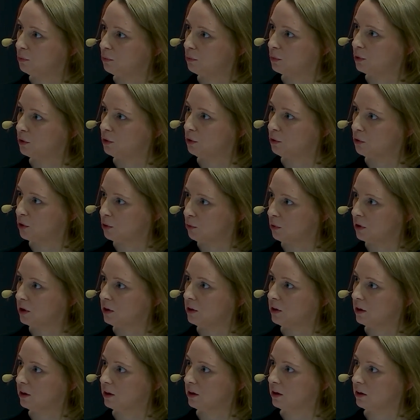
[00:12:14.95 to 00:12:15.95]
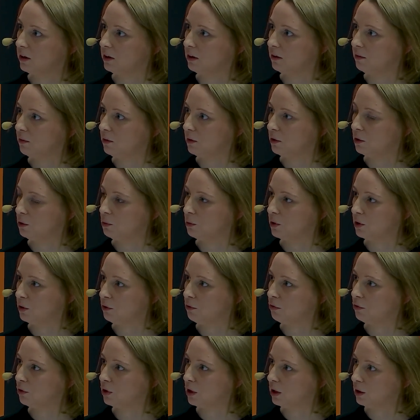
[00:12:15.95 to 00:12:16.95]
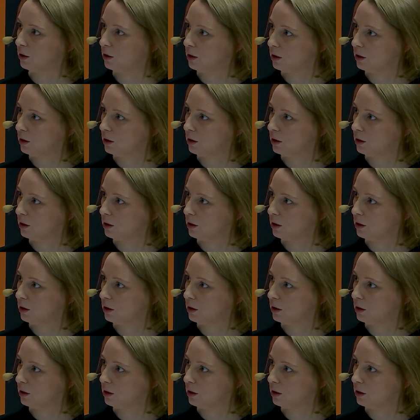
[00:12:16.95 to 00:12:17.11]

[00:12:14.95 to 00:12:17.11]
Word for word: were you only thinking the US? We're,